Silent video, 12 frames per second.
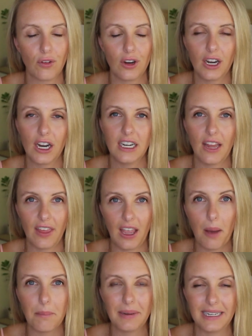for another
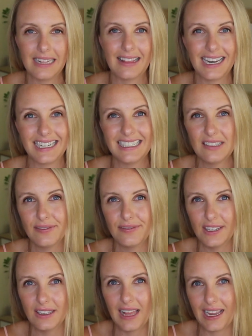company that I didn't
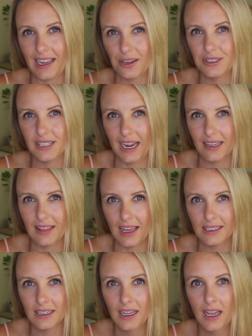feel like I could take
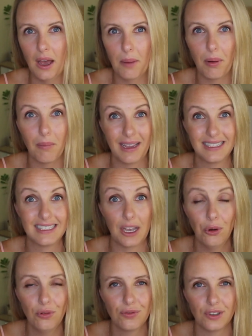that upon
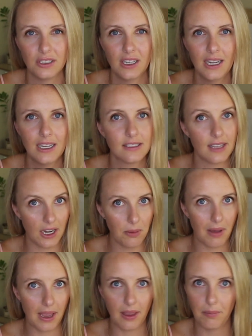myself and say to
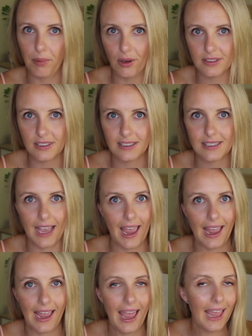my boss and
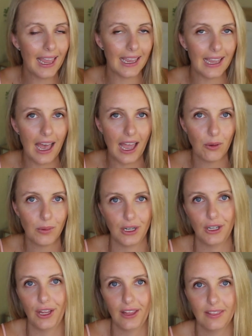say, hey, I want
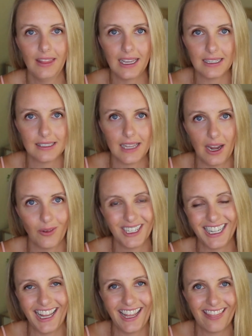to learn this and I want
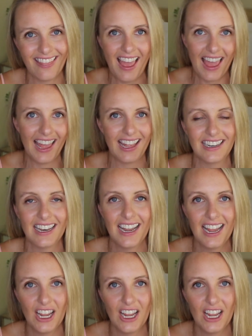to learn that, and